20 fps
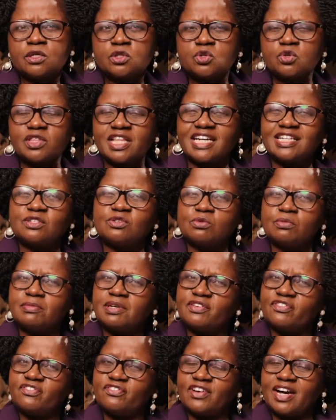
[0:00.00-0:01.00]
So that you
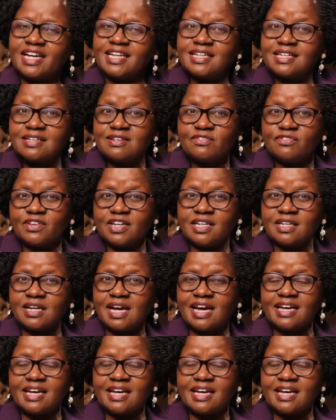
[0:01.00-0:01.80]
may find even,